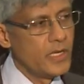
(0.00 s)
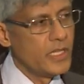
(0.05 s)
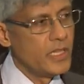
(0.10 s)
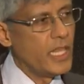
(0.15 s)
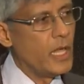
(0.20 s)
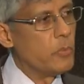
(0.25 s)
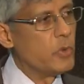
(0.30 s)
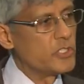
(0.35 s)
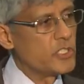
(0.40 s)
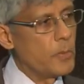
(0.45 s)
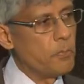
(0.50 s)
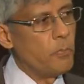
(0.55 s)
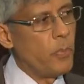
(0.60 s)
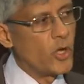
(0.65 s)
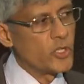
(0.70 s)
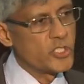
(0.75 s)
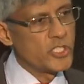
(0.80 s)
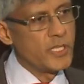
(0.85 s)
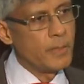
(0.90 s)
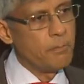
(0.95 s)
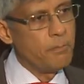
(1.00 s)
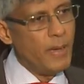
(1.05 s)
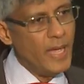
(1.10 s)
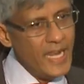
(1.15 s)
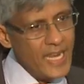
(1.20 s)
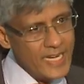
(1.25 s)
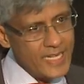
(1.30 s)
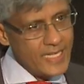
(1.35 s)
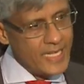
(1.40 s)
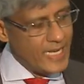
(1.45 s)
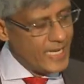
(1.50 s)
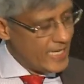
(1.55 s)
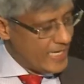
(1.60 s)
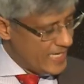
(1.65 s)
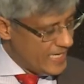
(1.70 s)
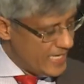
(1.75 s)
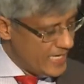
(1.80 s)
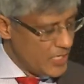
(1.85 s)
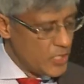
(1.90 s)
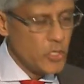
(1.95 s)
There was a
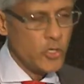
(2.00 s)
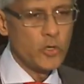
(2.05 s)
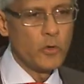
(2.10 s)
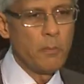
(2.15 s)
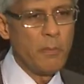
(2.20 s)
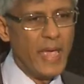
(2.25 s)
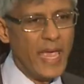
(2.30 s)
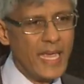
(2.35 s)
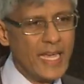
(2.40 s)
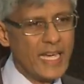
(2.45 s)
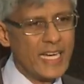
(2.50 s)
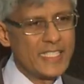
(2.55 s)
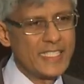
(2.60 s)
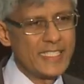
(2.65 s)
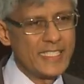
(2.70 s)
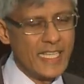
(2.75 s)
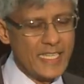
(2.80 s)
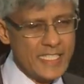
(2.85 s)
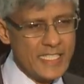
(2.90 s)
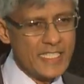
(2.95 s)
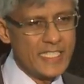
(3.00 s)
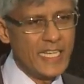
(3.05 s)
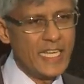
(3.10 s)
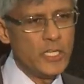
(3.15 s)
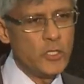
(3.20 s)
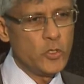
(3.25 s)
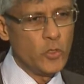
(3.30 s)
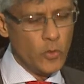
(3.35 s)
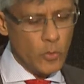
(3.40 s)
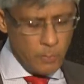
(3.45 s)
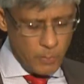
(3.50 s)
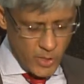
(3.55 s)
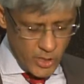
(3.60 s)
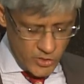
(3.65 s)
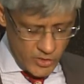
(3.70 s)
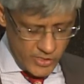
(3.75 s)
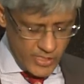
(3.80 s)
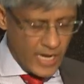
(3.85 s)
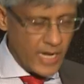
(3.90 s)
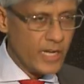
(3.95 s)
possibility to make a
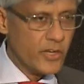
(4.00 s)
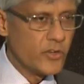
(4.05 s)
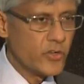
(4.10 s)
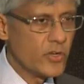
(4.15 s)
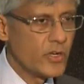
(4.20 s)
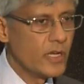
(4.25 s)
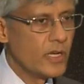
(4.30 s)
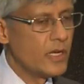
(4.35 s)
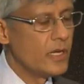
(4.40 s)
62%